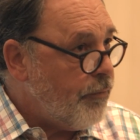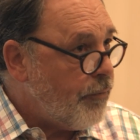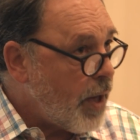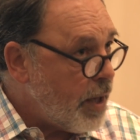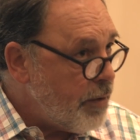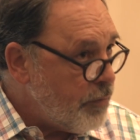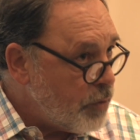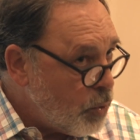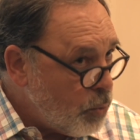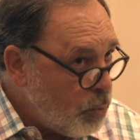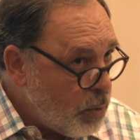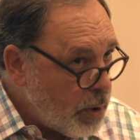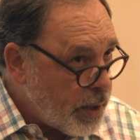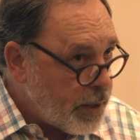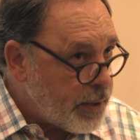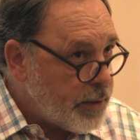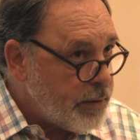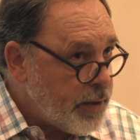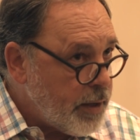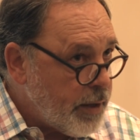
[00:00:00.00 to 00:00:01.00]

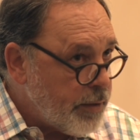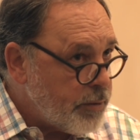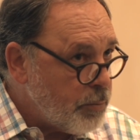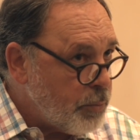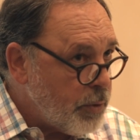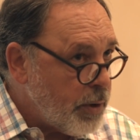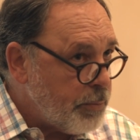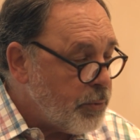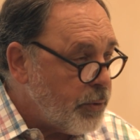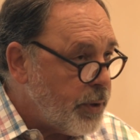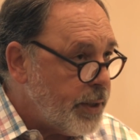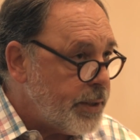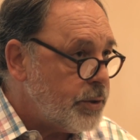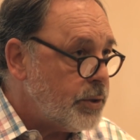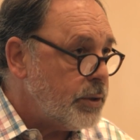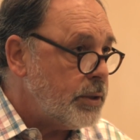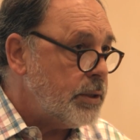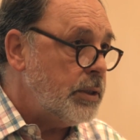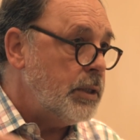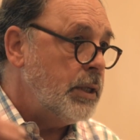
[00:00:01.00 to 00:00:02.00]
501, the other
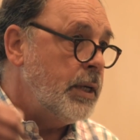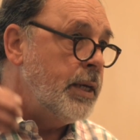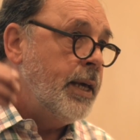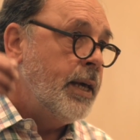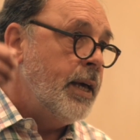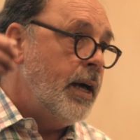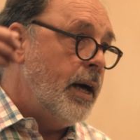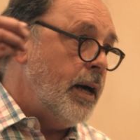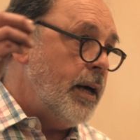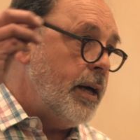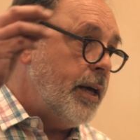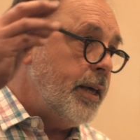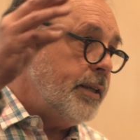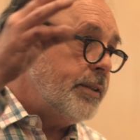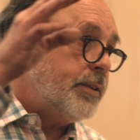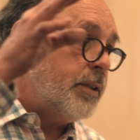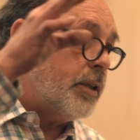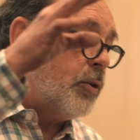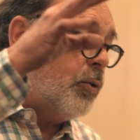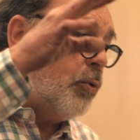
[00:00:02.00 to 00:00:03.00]
preparation,
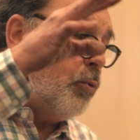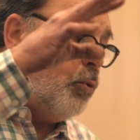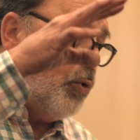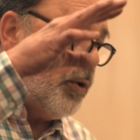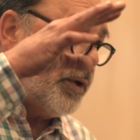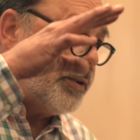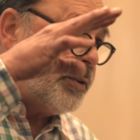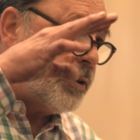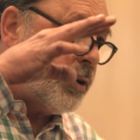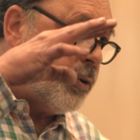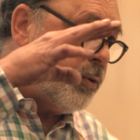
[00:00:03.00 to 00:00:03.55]
is a quartz